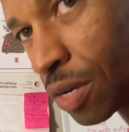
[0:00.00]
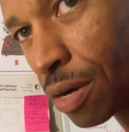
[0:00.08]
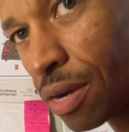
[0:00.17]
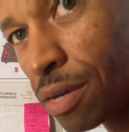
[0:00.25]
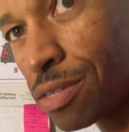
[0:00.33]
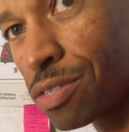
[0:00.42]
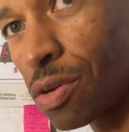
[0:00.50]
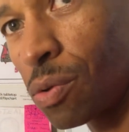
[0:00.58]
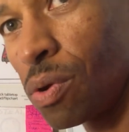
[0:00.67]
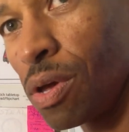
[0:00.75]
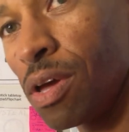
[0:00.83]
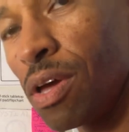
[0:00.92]
All right,
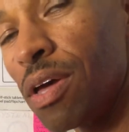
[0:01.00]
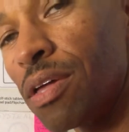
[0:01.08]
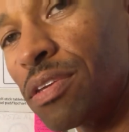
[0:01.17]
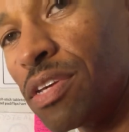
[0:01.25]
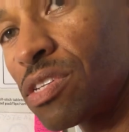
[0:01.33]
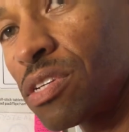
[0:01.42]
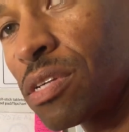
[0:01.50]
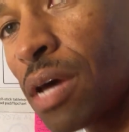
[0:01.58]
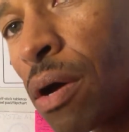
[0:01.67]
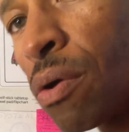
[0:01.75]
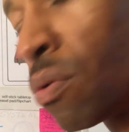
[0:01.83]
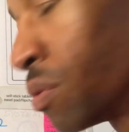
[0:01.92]
so this is
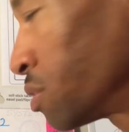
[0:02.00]
how